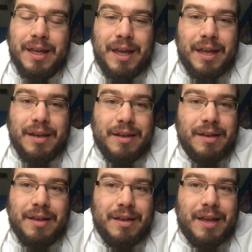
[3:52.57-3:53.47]
And
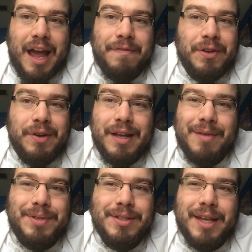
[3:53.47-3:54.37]
after it,
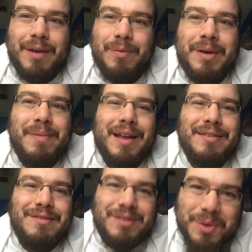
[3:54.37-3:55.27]
I was just like, what am I
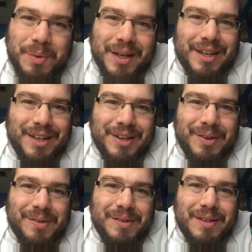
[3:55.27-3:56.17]
doing, you
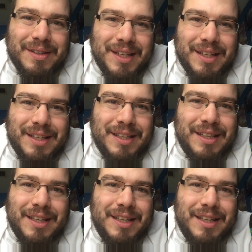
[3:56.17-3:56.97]
know? Like,